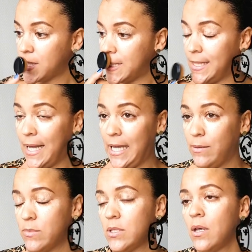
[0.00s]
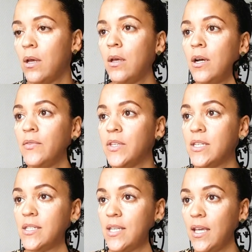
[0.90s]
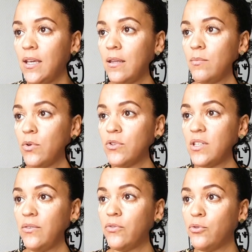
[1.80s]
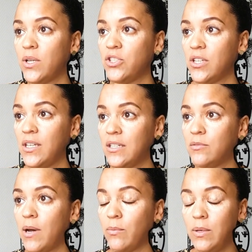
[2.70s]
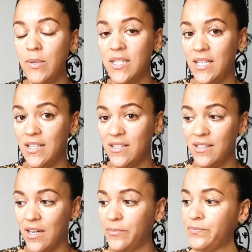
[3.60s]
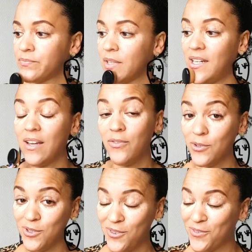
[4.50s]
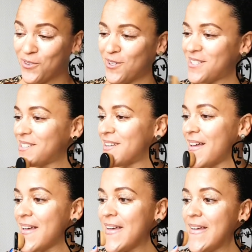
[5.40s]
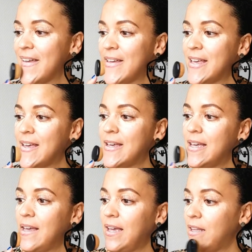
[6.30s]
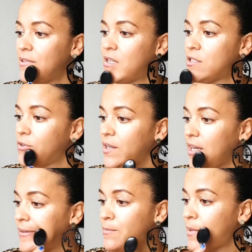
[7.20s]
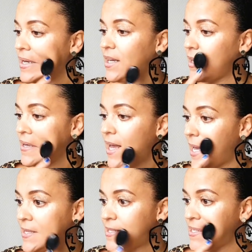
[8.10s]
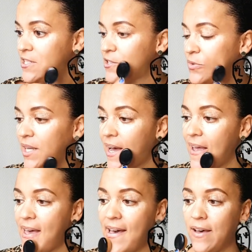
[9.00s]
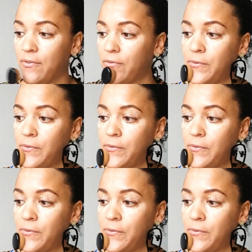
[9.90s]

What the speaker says: named the second most influential leader by BBC this year, and I voted, of course. And so in my ancestry I have